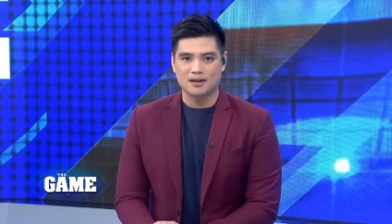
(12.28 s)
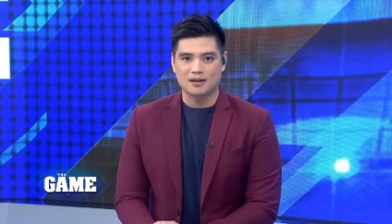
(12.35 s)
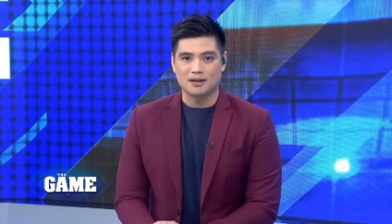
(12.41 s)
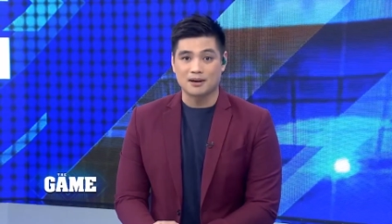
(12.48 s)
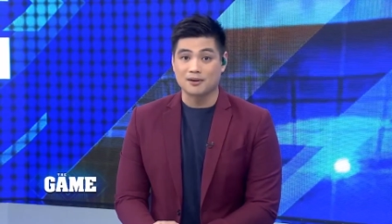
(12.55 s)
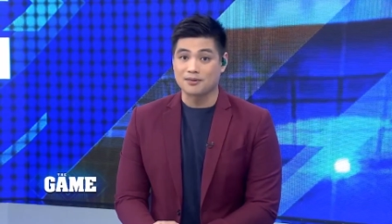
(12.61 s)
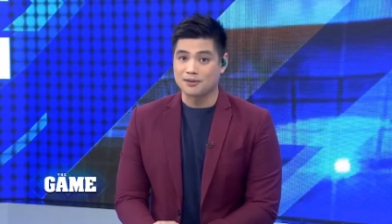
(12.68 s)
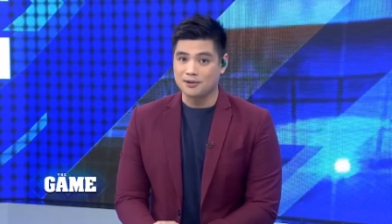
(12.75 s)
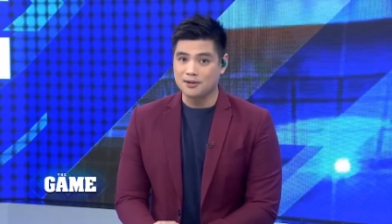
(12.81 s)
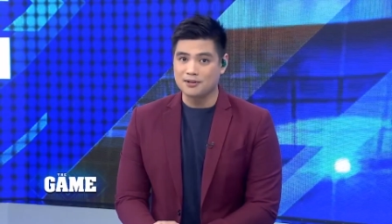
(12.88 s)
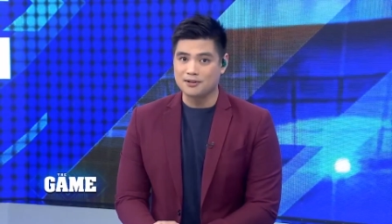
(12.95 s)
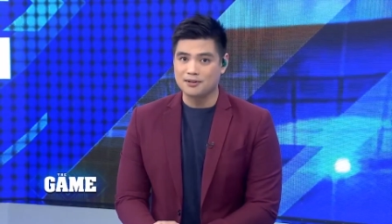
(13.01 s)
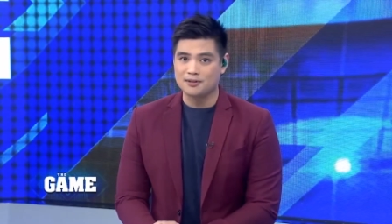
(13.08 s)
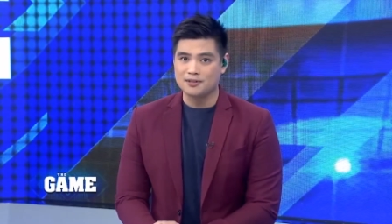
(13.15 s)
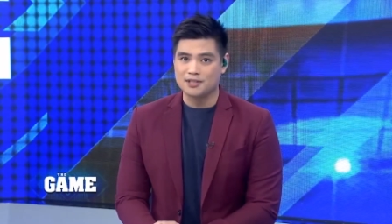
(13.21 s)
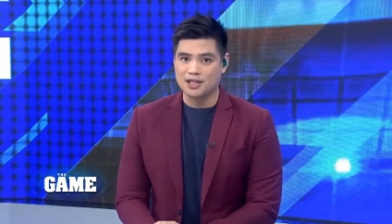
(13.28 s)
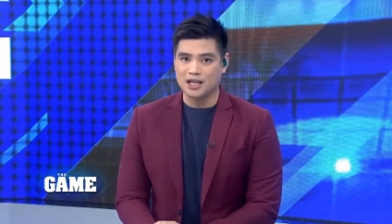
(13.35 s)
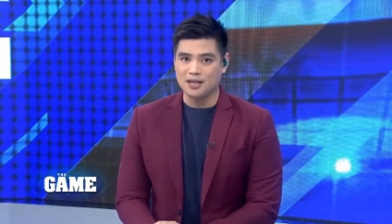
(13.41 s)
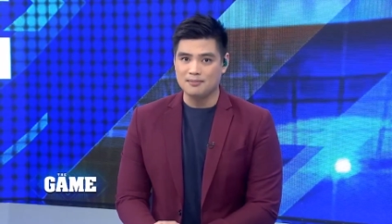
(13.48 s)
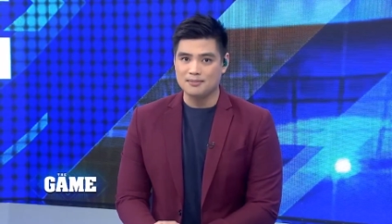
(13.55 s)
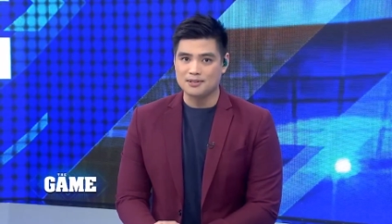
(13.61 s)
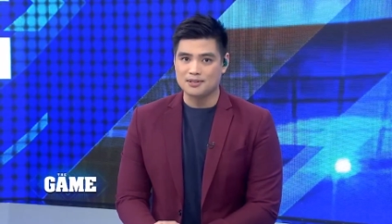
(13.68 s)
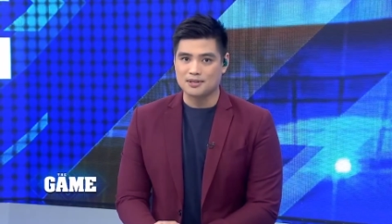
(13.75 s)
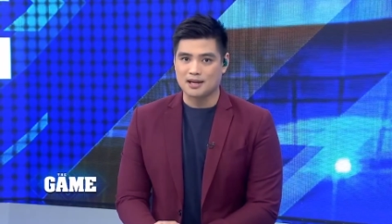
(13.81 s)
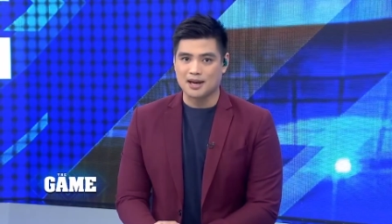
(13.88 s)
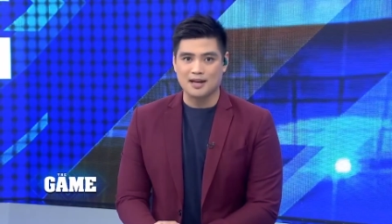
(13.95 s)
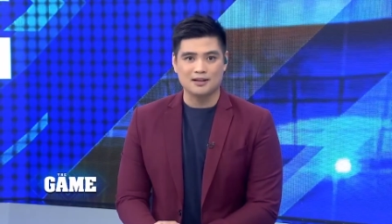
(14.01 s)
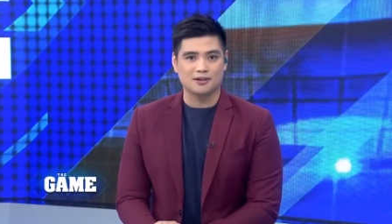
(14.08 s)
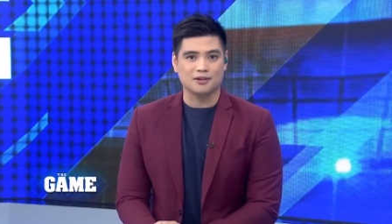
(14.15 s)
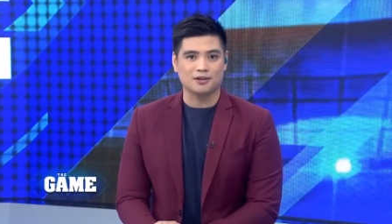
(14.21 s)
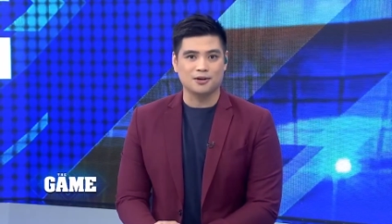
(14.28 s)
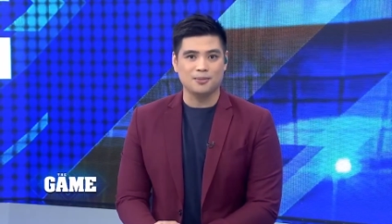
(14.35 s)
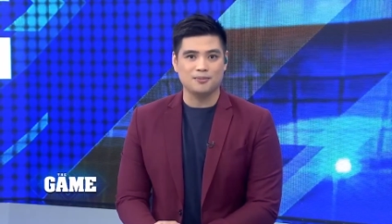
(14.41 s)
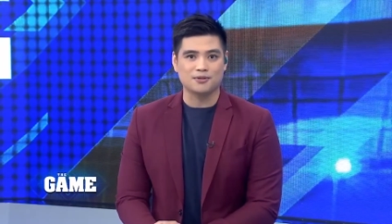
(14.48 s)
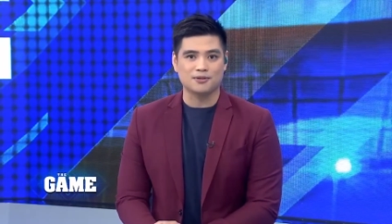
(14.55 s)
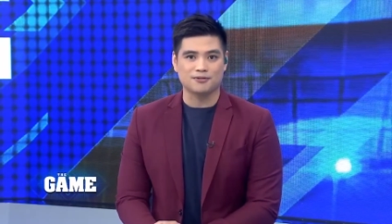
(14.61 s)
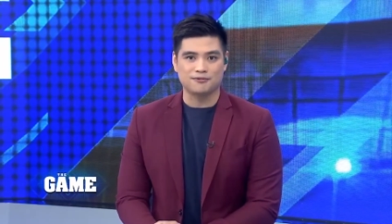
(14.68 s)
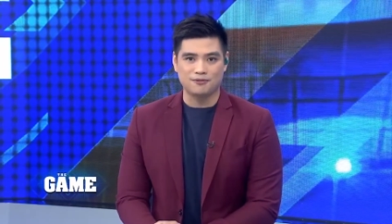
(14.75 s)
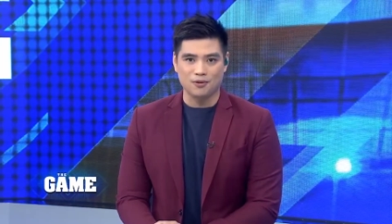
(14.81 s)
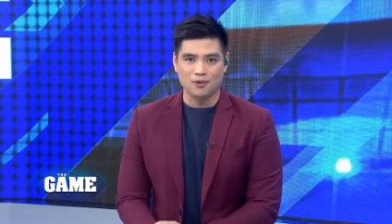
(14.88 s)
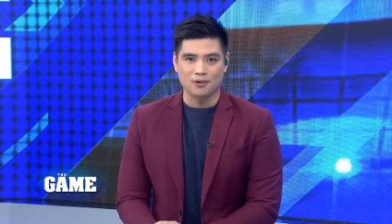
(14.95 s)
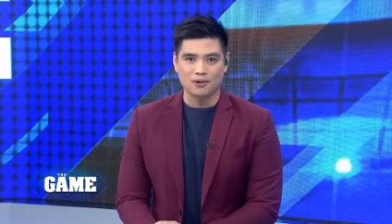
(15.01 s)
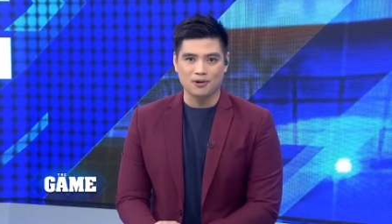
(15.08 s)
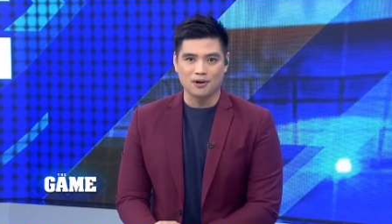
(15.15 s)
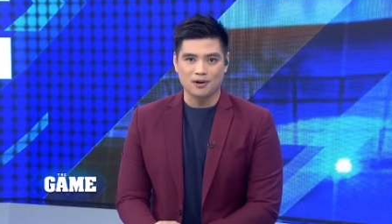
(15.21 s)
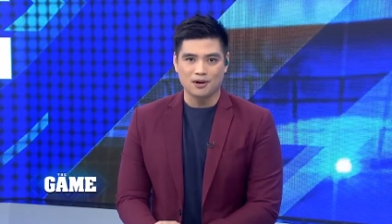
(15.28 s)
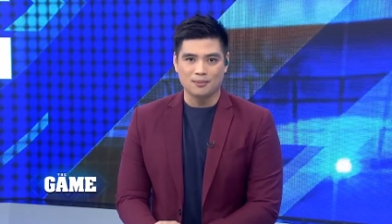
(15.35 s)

Now, thirty-two teams, eight groups of four,